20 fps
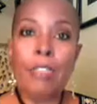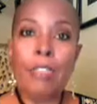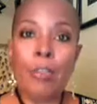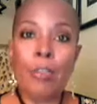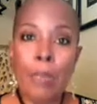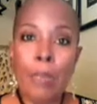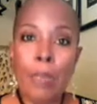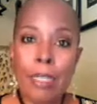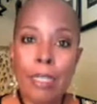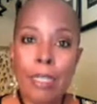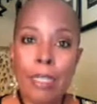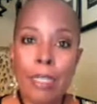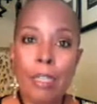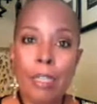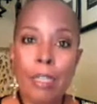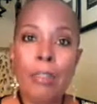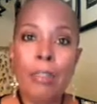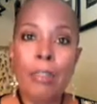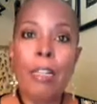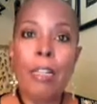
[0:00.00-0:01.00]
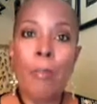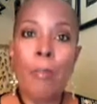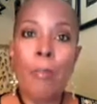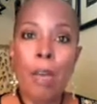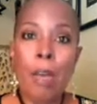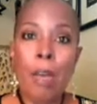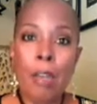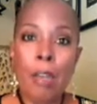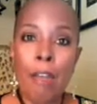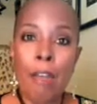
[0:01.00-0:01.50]
it is the reason
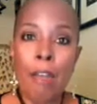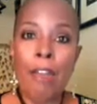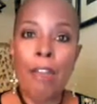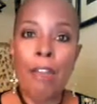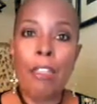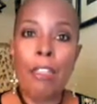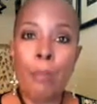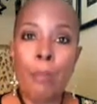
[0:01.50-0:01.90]
that my life